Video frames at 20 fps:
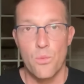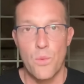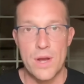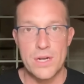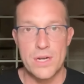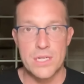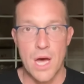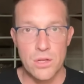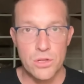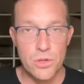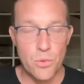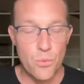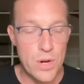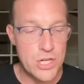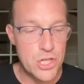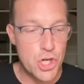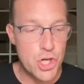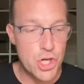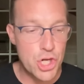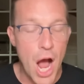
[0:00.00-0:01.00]

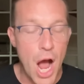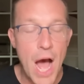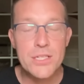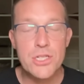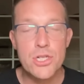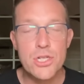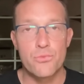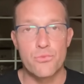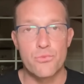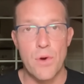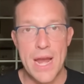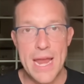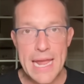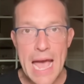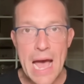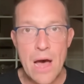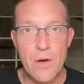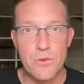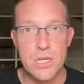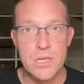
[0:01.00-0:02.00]
When shots
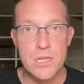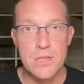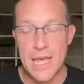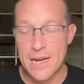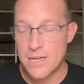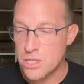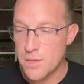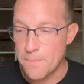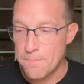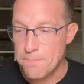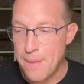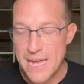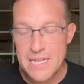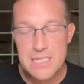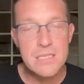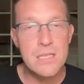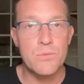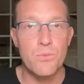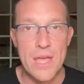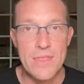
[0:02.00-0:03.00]
rang out, that is the
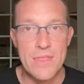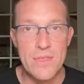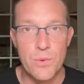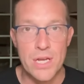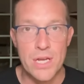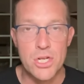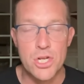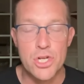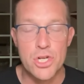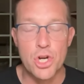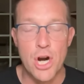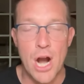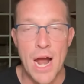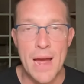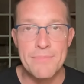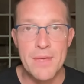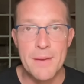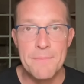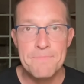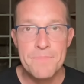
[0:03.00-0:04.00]
best way that we can
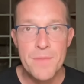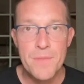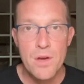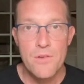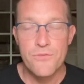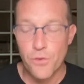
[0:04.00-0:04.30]
describe them.